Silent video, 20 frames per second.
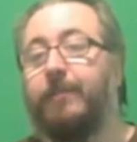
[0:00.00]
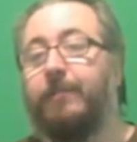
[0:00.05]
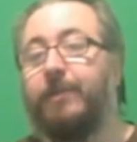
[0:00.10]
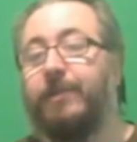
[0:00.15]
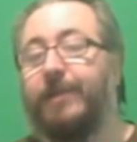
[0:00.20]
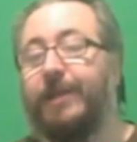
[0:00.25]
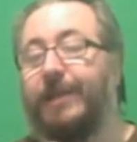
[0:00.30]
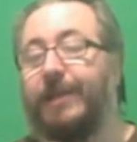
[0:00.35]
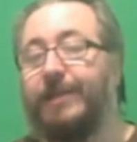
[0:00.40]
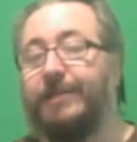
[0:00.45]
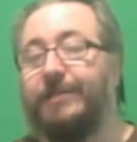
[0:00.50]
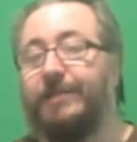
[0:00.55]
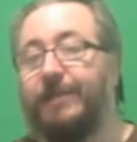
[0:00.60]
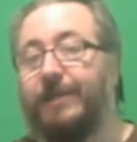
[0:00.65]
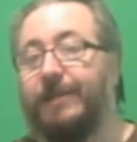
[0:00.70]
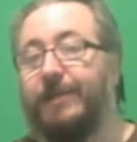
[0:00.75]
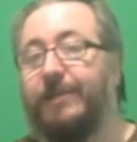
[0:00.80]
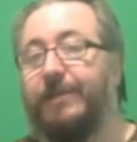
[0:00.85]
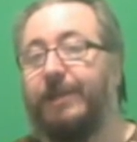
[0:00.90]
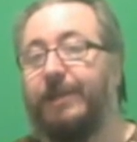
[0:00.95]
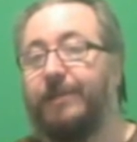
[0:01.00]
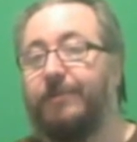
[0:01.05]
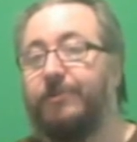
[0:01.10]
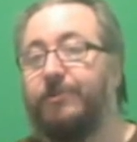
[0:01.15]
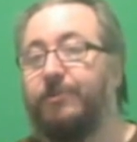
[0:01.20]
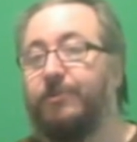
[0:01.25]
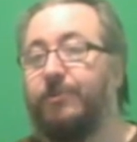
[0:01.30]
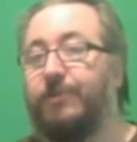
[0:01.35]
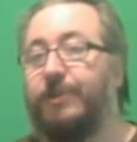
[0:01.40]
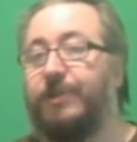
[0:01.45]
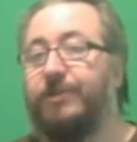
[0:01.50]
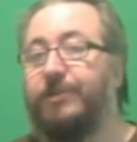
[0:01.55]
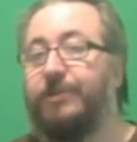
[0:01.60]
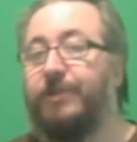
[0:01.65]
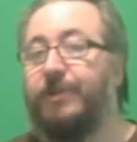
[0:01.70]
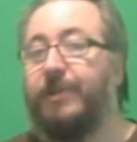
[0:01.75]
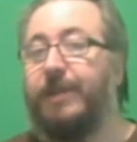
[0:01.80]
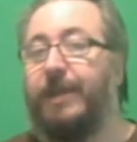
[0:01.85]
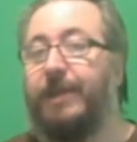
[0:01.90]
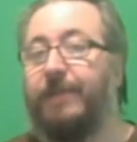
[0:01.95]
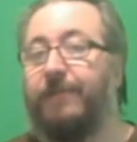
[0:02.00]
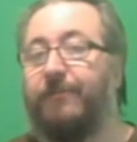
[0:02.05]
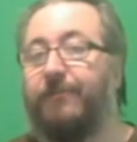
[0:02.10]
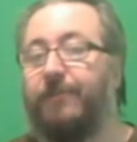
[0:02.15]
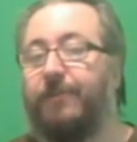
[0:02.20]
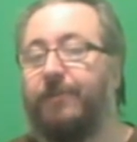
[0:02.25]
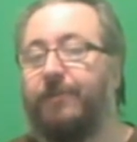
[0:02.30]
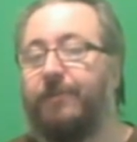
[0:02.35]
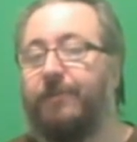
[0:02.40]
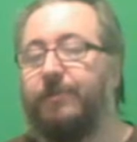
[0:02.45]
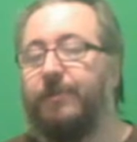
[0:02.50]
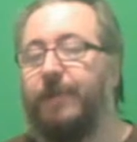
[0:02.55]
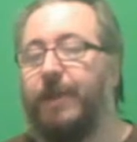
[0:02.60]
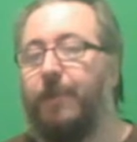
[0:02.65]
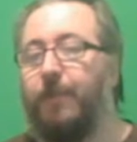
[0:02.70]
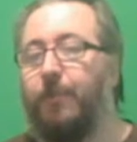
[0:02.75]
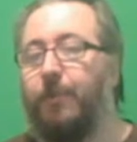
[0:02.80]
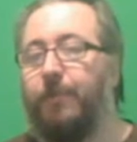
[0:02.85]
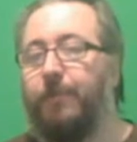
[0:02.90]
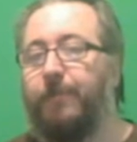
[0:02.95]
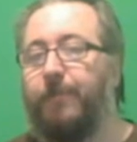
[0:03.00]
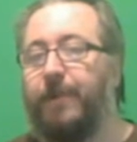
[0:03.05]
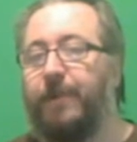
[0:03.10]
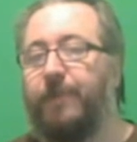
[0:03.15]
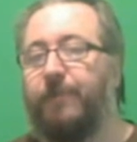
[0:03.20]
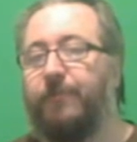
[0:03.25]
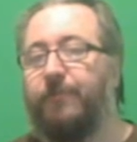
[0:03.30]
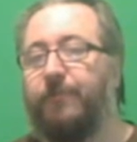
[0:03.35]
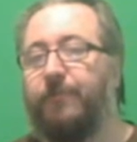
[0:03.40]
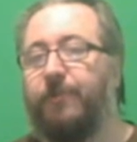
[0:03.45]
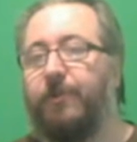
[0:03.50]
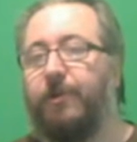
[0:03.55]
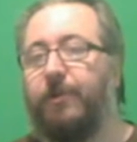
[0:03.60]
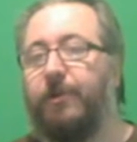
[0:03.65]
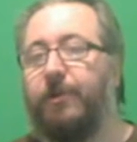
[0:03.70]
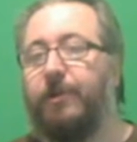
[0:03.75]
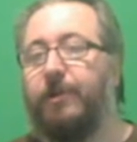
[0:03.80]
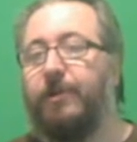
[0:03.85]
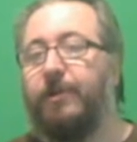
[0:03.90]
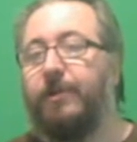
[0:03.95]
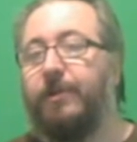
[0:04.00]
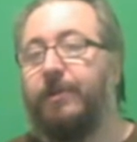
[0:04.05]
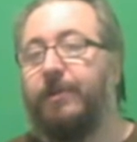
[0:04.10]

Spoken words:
But like I said, Doctor Strange did have that one minor flaw